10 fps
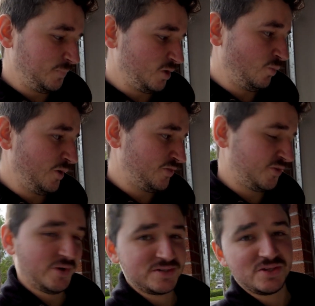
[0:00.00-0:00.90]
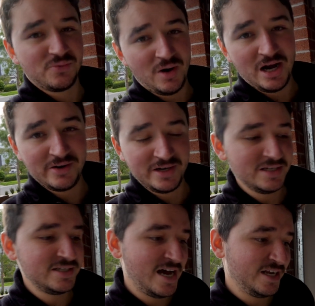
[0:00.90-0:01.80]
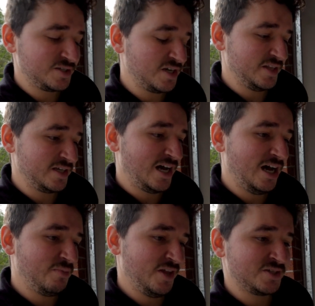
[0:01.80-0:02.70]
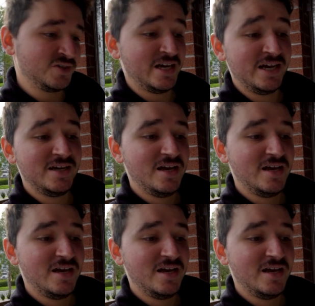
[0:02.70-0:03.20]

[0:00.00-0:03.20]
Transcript: with the rest of the wiring down inside the guard, but that's okay.